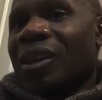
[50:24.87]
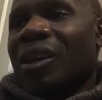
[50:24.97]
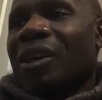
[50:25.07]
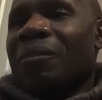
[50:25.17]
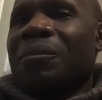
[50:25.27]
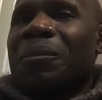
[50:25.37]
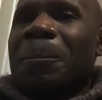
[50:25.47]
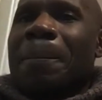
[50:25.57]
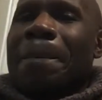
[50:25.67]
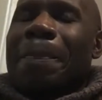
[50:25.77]
Um,
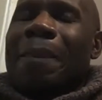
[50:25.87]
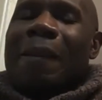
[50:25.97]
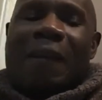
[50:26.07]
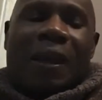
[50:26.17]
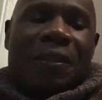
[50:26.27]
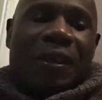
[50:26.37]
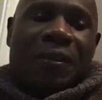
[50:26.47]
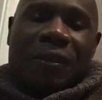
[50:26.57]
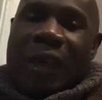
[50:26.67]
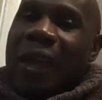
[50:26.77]
I think
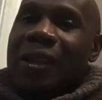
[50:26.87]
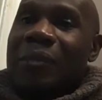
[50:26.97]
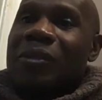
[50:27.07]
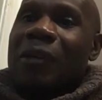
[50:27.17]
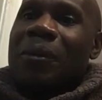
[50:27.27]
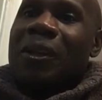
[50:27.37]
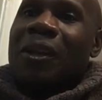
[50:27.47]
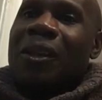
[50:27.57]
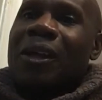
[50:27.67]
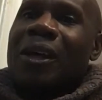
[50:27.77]
that comes up in
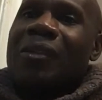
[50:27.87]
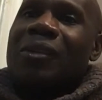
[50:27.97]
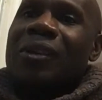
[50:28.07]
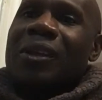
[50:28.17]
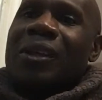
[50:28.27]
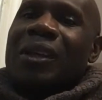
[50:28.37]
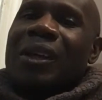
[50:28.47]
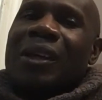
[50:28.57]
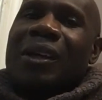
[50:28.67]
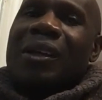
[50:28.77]
it a lot
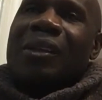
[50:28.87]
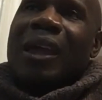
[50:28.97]
uh,